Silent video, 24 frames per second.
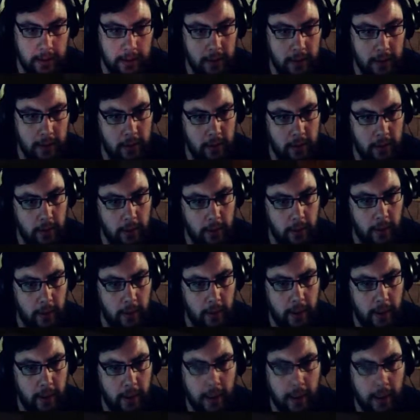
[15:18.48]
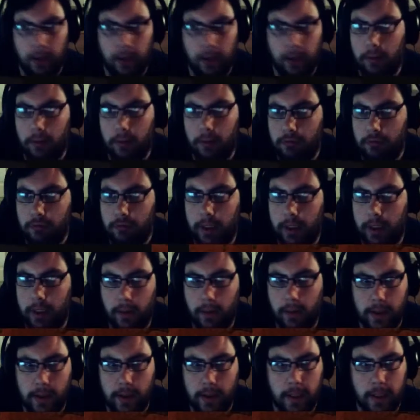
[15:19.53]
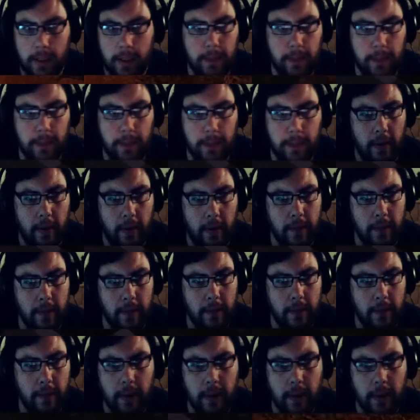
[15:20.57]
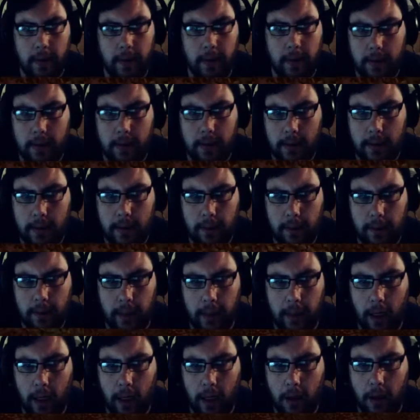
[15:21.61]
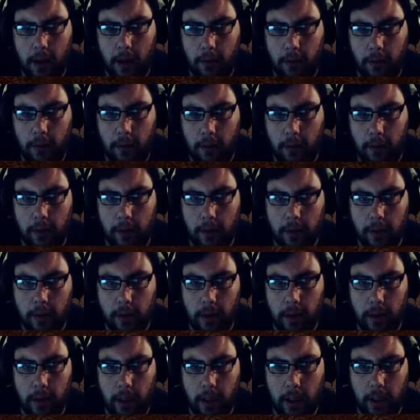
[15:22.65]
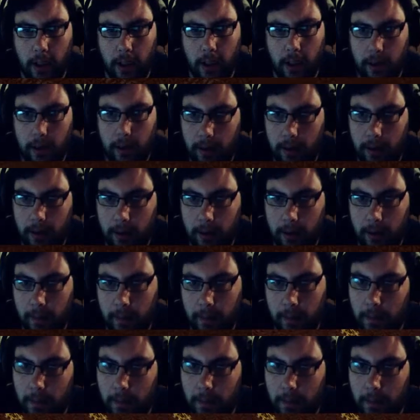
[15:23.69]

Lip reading: So yeah, I don't really know what to expect with this mod pack. There's definitely a lot of ores. Wow,